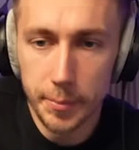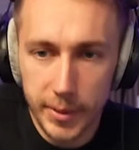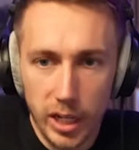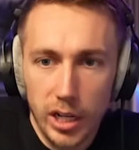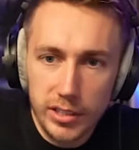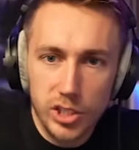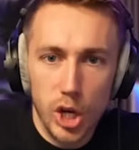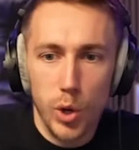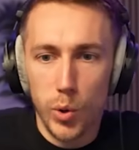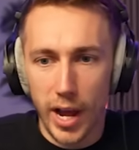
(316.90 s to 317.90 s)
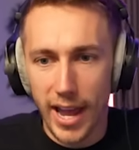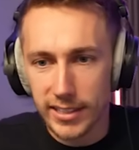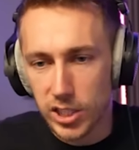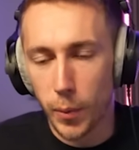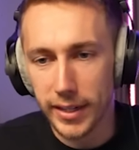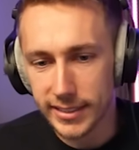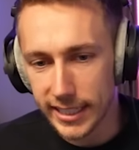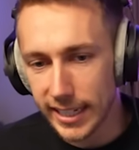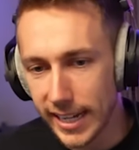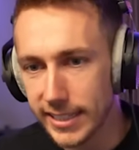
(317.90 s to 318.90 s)
I'm going to do a
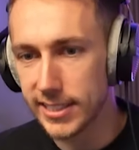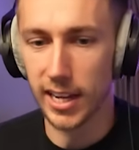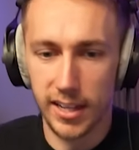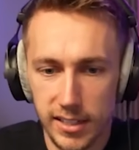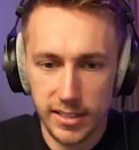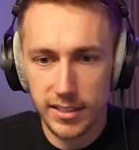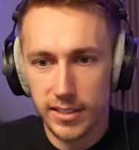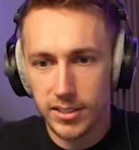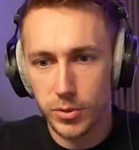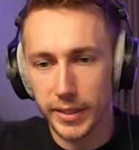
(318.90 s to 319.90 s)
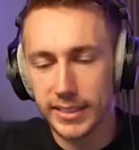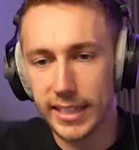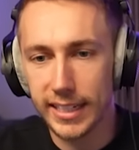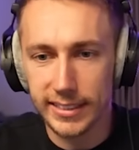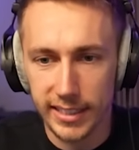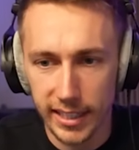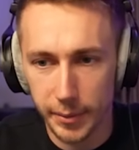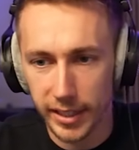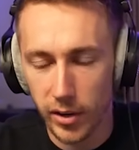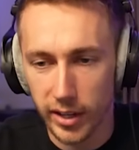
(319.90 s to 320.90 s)
20 litre. 20 litre. Here we
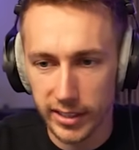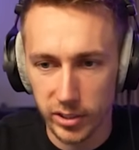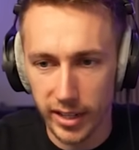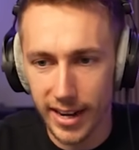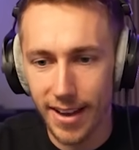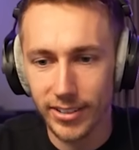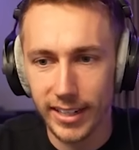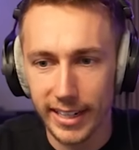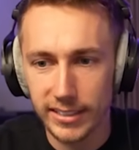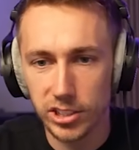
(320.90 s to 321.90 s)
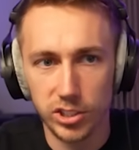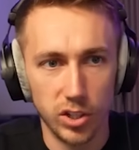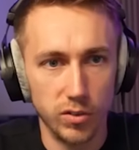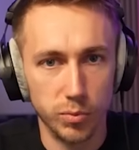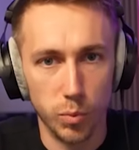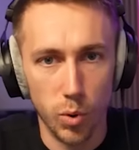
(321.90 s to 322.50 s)
go. Okay, so 11 litres of